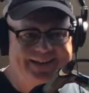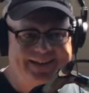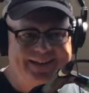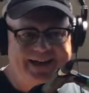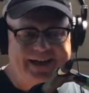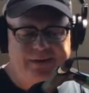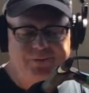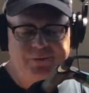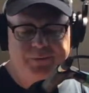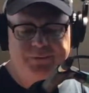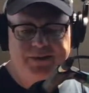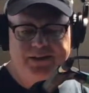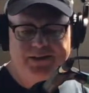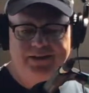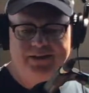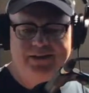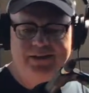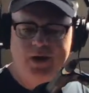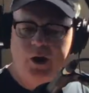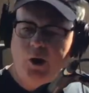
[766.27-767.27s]
Everybody,
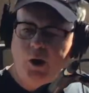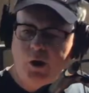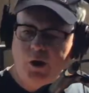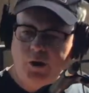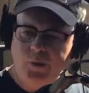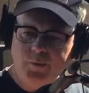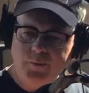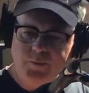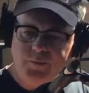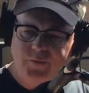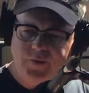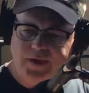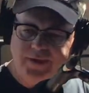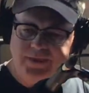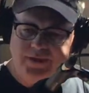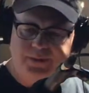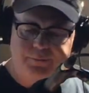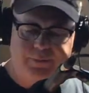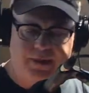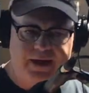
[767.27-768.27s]
I
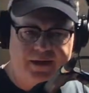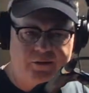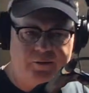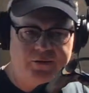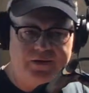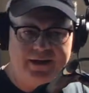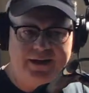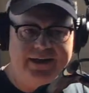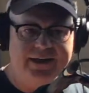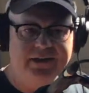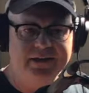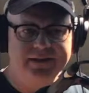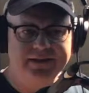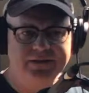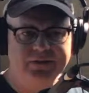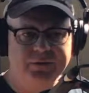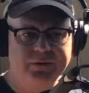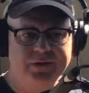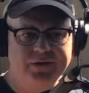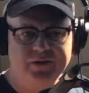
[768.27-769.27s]
think back when I got
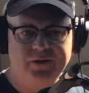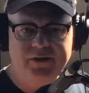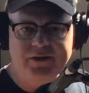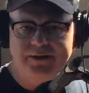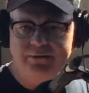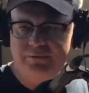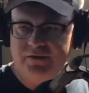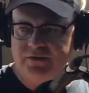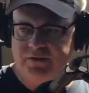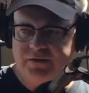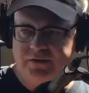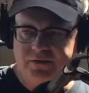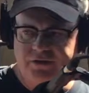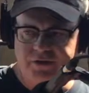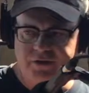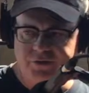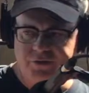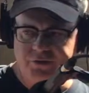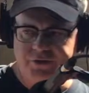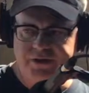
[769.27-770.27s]
into it, thought he was
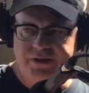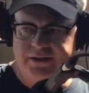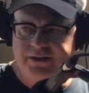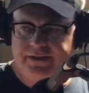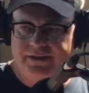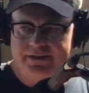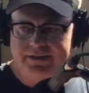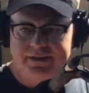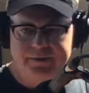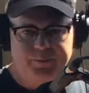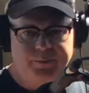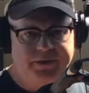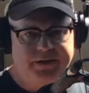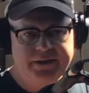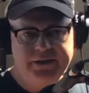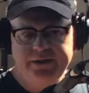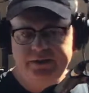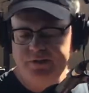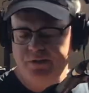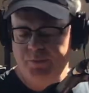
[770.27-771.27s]
country, but
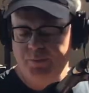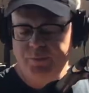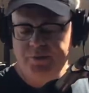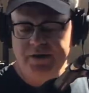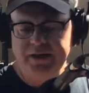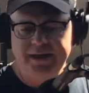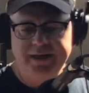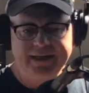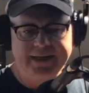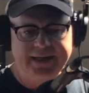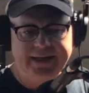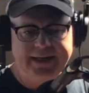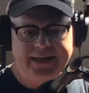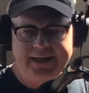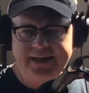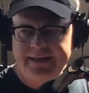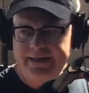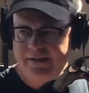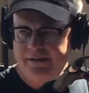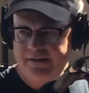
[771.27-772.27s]
he could play
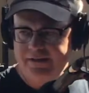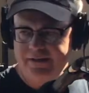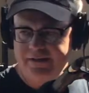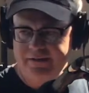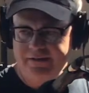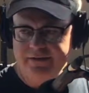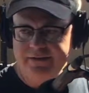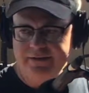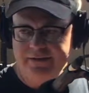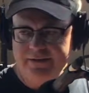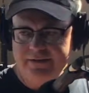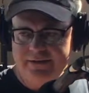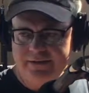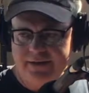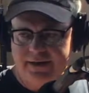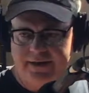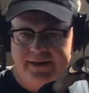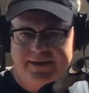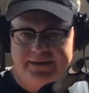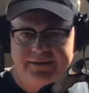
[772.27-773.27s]
anything,
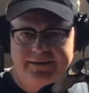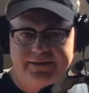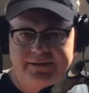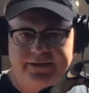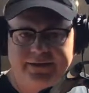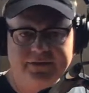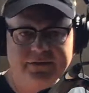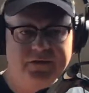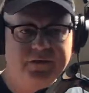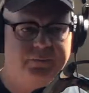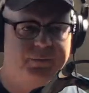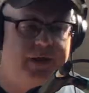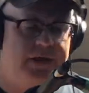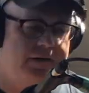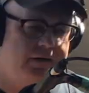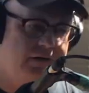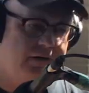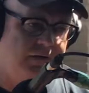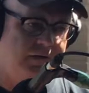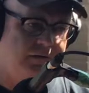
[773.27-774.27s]
and he
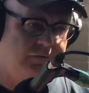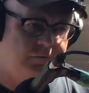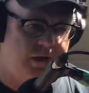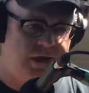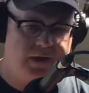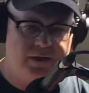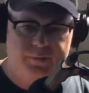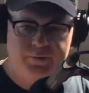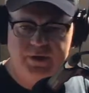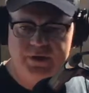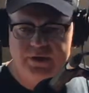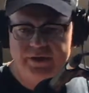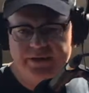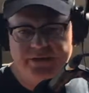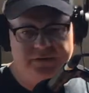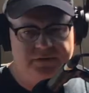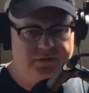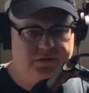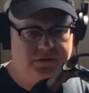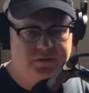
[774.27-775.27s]
inspired all the rockabilly
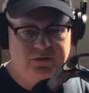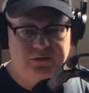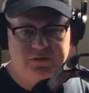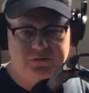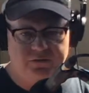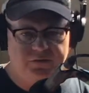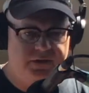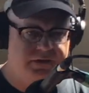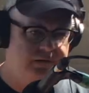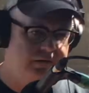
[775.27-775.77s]
and surf